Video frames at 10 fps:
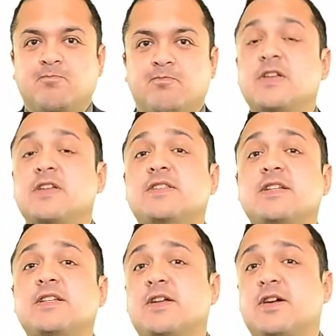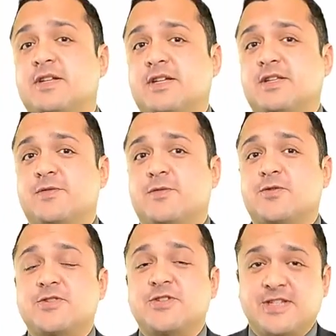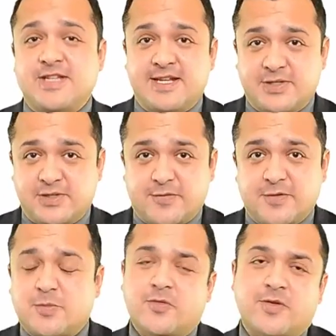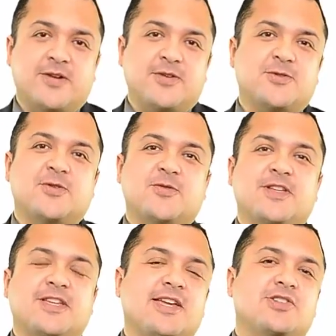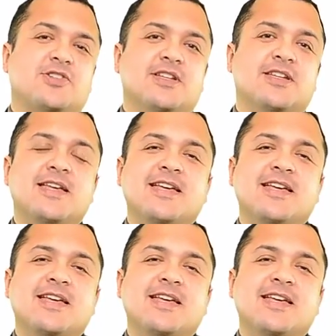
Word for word: The intended audience for C C N A Service Provider certification